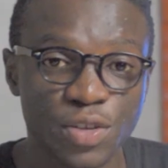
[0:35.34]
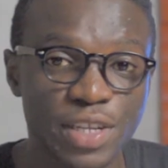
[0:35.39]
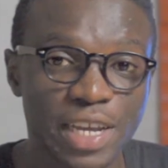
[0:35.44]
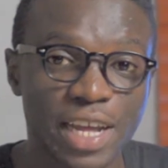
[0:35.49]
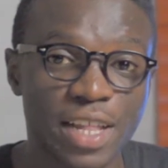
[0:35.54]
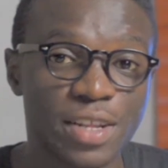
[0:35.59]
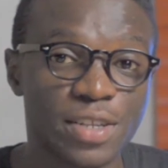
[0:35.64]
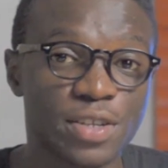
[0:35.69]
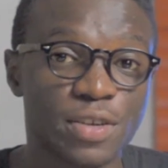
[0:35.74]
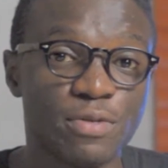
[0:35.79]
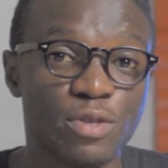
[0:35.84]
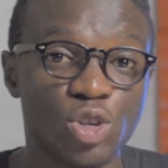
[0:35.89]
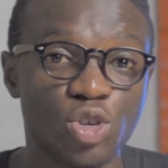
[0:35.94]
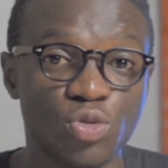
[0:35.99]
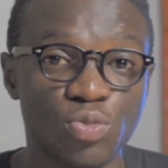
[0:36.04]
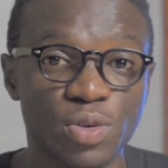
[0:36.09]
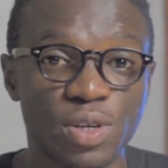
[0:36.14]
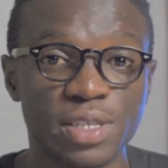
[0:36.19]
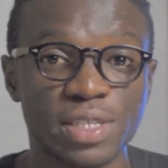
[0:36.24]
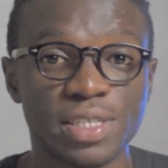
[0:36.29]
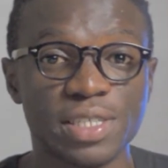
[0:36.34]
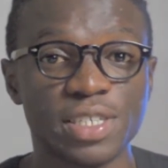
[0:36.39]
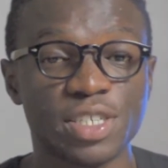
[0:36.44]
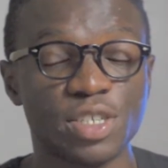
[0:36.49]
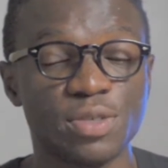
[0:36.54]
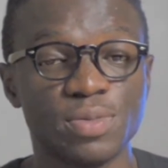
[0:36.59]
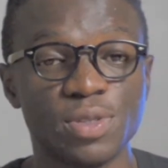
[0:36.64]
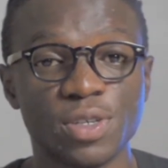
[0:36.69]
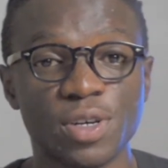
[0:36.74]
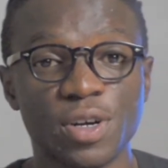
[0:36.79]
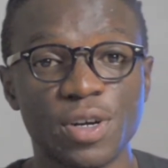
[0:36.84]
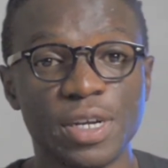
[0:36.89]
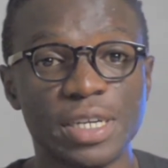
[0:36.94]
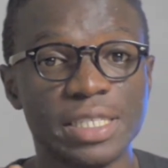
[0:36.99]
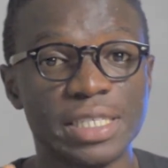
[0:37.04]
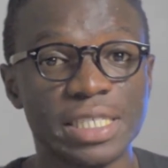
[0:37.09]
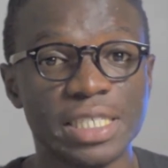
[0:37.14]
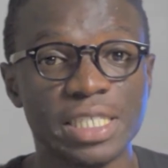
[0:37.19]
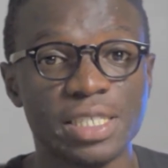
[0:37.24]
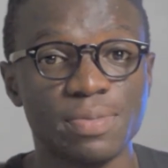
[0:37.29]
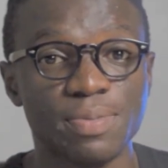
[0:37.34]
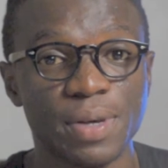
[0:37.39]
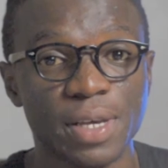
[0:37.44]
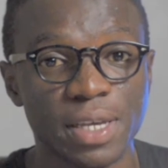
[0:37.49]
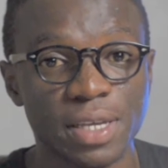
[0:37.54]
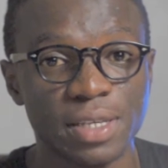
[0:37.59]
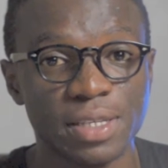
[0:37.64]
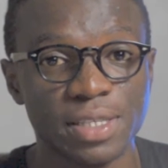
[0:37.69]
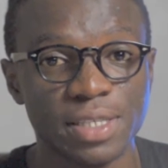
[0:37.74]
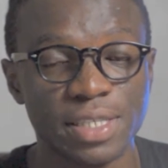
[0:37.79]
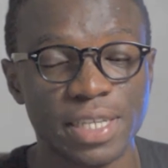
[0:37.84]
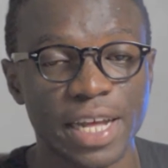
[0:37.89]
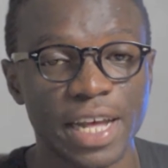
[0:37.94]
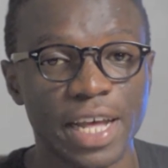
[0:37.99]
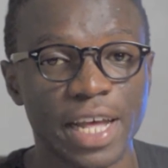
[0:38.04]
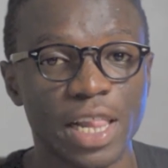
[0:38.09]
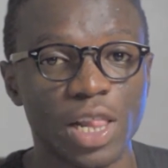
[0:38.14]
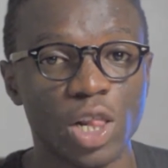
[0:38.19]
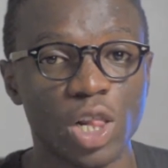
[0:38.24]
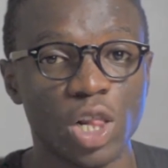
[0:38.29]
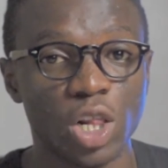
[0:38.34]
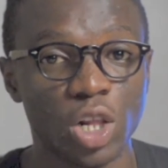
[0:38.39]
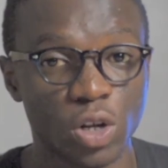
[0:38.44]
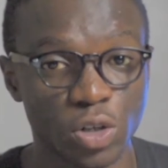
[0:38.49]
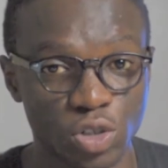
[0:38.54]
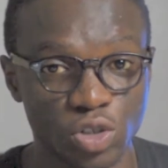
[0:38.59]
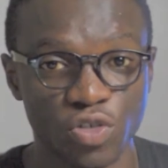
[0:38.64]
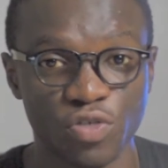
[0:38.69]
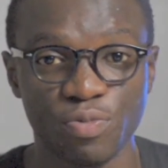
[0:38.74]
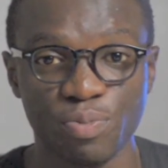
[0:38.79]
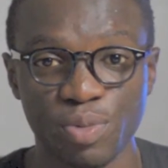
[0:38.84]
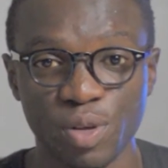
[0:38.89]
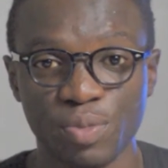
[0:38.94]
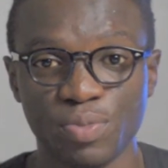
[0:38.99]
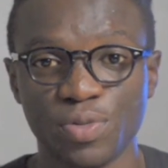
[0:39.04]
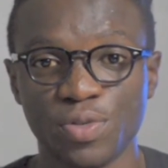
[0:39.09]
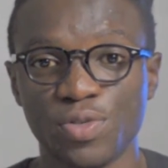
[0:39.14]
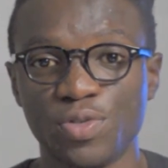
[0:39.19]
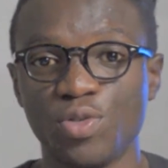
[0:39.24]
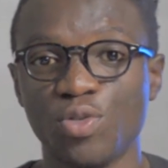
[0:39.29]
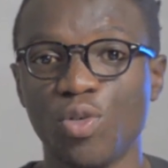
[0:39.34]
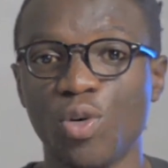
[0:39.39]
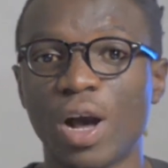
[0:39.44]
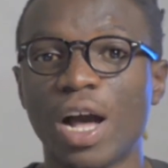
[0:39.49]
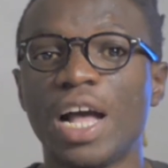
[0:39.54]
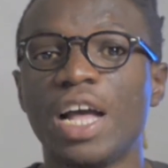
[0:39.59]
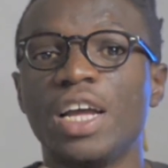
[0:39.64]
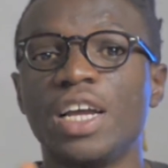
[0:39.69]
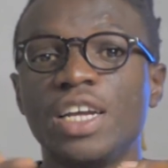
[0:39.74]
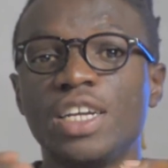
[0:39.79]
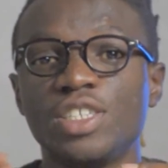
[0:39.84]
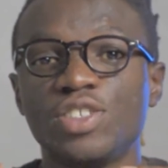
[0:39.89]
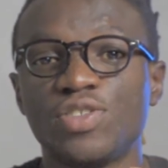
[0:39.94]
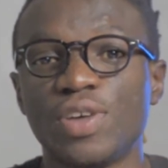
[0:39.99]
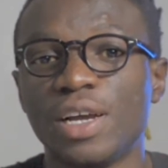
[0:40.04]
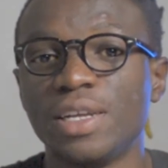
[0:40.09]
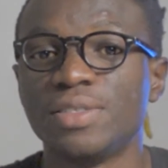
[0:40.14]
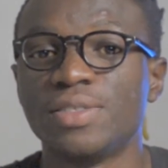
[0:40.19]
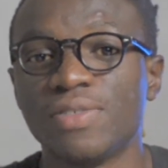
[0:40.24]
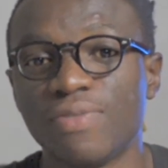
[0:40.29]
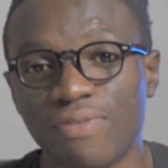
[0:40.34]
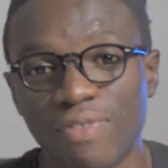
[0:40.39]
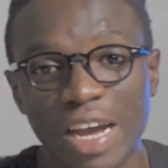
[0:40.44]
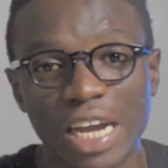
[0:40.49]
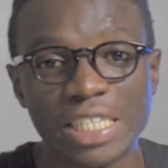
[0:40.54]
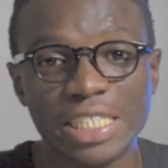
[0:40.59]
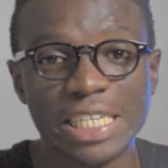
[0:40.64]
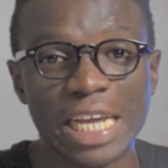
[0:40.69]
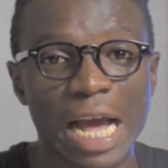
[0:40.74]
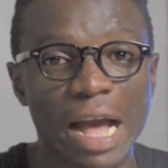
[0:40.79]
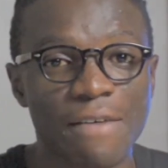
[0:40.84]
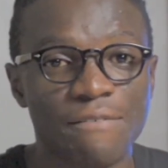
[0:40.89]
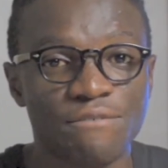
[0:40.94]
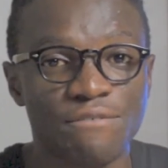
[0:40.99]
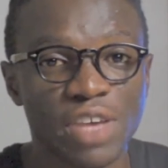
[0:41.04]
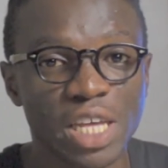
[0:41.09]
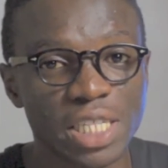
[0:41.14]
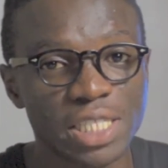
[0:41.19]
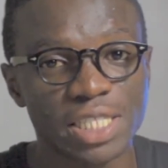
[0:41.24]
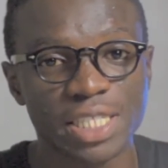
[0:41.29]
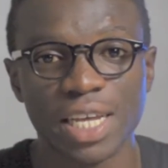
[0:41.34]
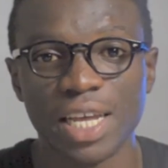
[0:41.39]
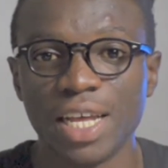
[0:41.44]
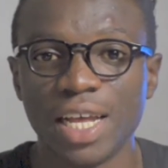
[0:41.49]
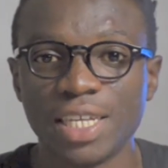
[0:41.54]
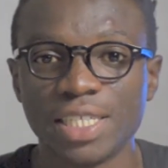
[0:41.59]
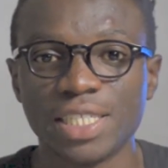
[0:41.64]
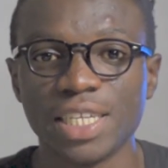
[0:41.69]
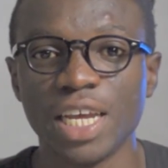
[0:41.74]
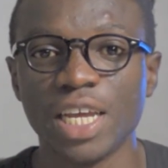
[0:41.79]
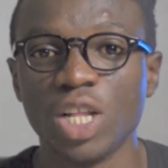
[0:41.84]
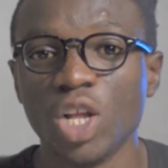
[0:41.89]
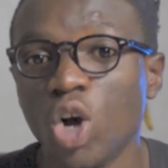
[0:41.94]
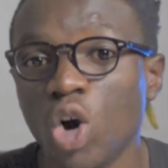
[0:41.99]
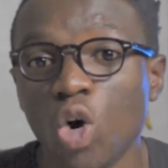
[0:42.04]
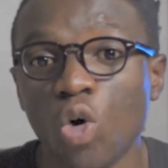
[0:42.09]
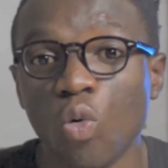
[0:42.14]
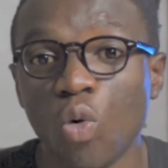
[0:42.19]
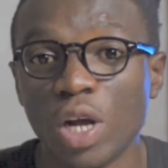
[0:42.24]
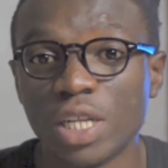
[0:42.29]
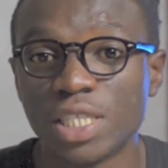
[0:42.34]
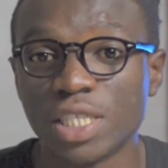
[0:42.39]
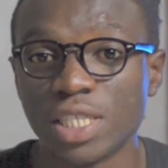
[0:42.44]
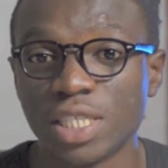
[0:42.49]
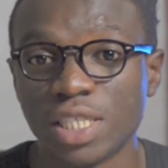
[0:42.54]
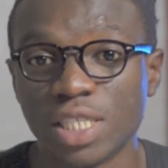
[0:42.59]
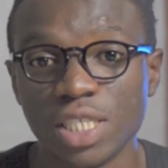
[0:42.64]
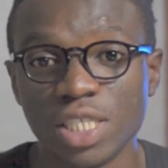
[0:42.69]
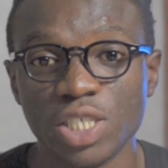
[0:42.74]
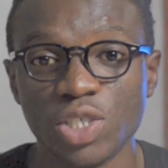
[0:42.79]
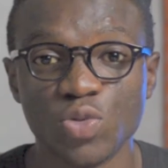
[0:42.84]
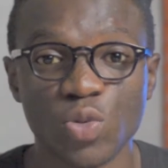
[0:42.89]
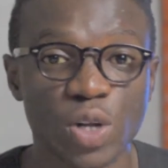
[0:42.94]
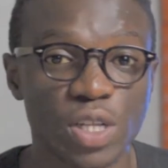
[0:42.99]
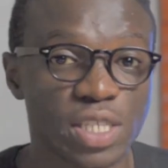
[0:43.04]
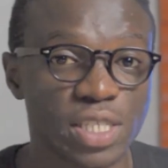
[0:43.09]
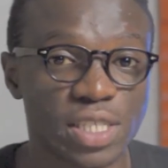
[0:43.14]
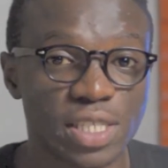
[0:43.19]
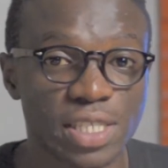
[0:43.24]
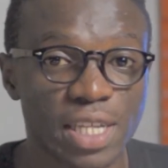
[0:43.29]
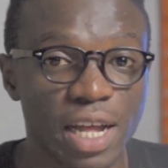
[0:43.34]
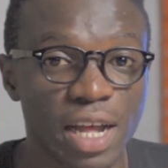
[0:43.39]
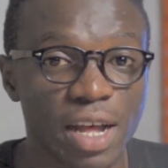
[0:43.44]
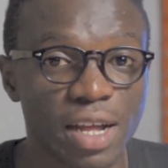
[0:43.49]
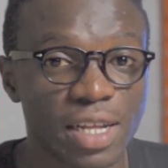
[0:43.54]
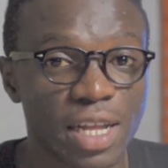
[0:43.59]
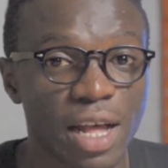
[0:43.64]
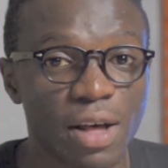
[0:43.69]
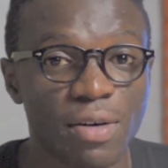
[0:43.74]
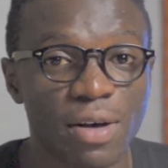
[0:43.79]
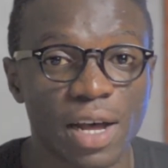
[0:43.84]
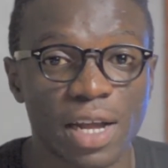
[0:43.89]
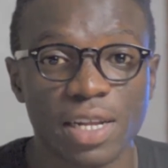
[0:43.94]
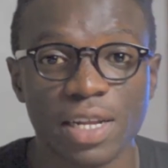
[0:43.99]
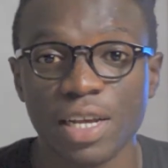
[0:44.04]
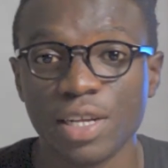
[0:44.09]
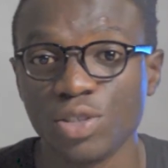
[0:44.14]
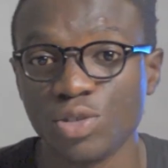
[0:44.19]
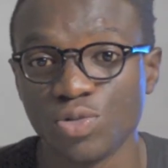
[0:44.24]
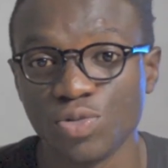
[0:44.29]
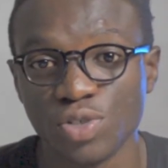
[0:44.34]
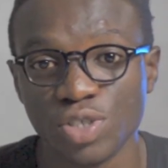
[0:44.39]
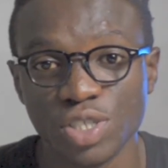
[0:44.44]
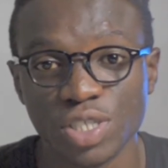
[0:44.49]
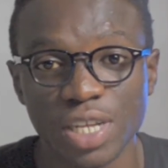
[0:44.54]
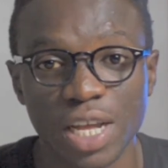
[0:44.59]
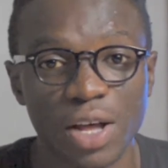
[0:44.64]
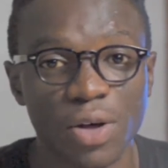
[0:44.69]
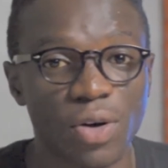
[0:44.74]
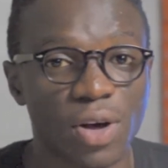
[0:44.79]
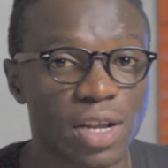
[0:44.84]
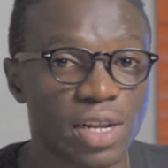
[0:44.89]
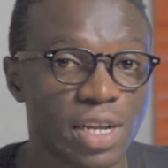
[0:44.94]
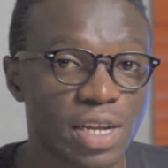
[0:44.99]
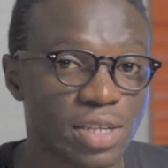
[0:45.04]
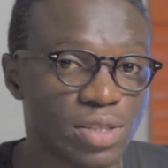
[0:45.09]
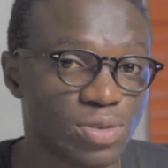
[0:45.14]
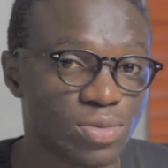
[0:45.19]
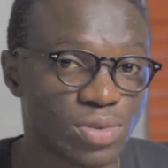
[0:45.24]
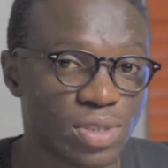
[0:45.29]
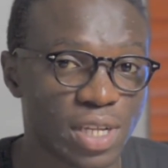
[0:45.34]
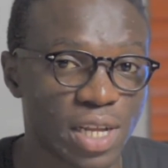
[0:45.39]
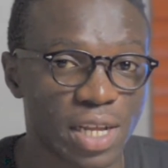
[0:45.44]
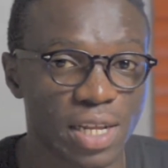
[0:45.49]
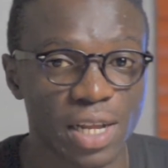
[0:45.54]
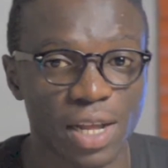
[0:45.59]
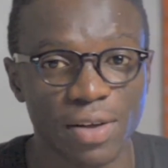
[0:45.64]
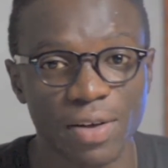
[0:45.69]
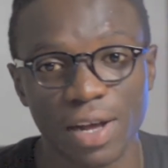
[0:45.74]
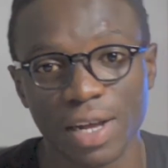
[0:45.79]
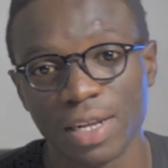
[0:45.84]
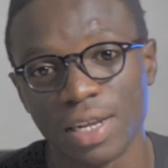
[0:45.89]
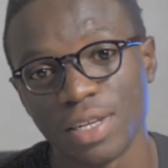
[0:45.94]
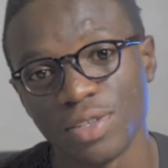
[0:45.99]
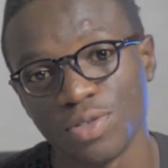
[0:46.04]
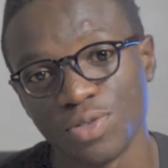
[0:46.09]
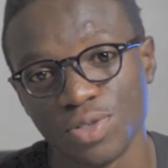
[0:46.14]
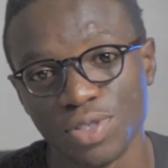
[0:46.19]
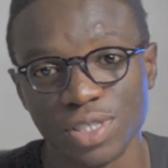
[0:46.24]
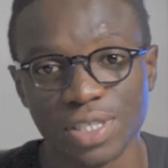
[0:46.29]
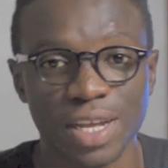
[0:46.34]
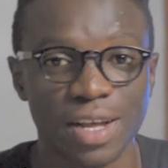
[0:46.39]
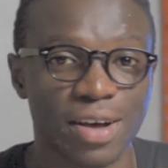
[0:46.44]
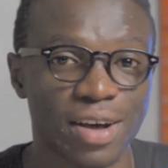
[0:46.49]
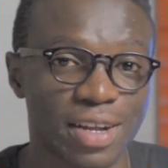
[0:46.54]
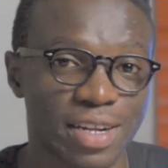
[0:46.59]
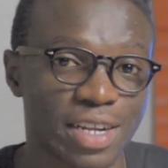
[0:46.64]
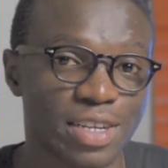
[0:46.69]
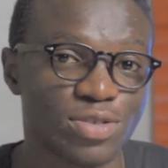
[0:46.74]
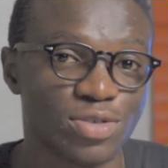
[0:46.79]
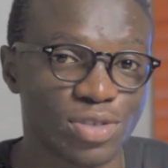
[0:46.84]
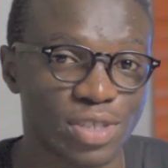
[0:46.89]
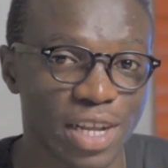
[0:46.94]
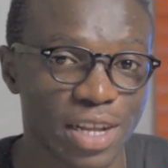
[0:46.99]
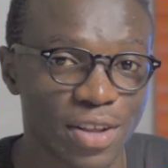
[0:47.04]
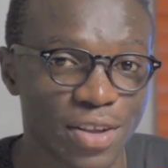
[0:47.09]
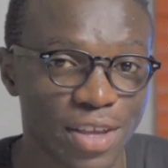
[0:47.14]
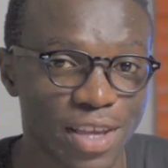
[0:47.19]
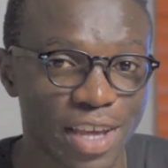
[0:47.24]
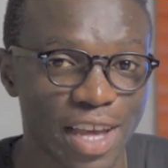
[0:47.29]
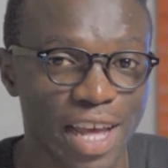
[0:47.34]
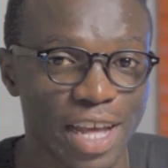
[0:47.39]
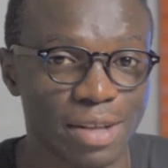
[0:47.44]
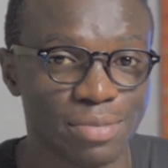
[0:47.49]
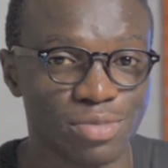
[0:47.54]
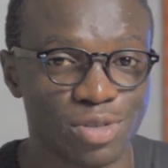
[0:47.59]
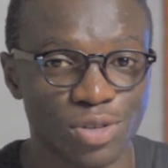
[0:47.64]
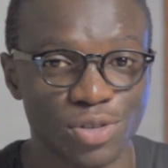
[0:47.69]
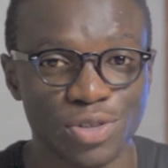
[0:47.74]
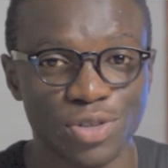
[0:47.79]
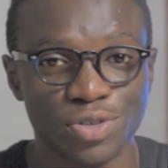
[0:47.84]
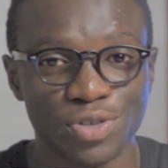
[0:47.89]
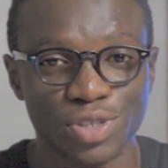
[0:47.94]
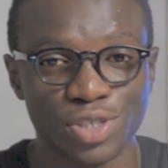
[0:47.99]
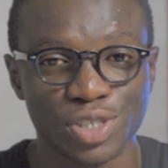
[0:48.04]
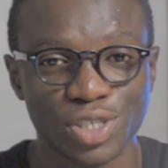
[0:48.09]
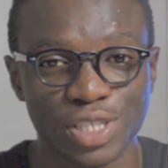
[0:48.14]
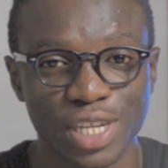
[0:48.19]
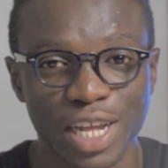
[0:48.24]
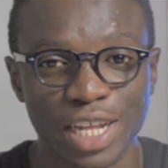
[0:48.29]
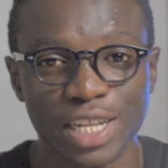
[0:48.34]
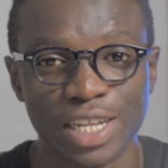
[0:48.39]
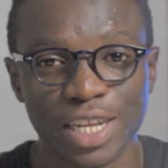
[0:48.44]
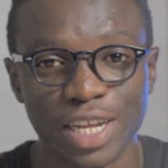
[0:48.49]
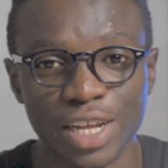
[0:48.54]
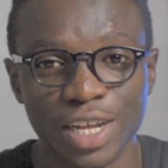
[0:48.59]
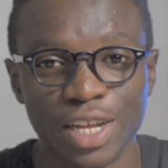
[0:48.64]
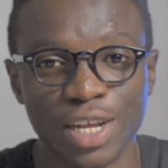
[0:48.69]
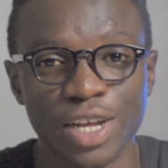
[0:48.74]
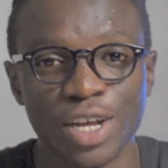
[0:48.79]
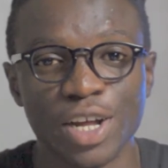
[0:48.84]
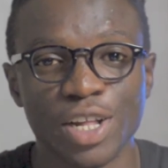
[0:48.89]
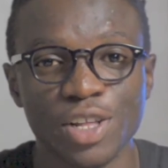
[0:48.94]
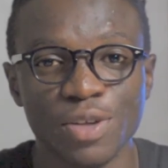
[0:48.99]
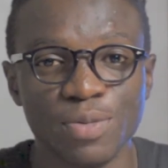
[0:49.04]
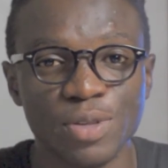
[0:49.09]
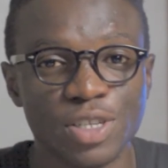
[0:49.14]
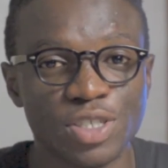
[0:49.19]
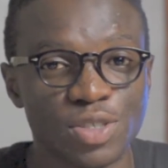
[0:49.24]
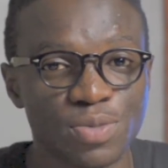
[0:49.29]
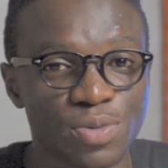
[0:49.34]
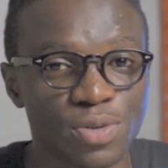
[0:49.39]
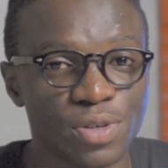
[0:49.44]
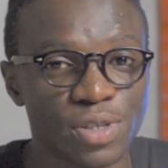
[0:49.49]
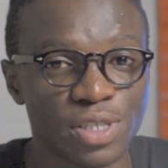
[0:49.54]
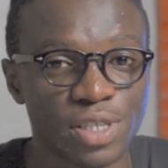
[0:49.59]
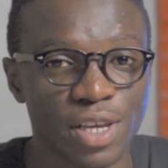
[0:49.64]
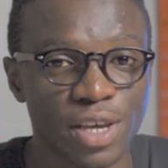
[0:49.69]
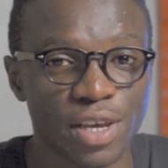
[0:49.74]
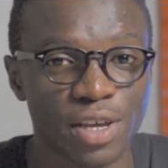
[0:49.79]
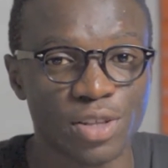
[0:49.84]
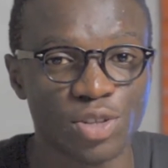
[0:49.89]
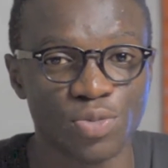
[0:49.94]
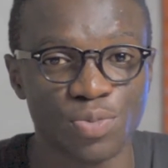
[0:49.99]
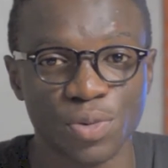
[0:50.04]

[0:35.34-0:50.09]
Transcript: there are lots of newbies in the cryptocurrency space. There are a lot of people who are trying to find their feet, saying, what is this? What is that? How can I do this? How can I do that? How can I do this? How can I do that? Okay, good news is that Olumidejibo is here to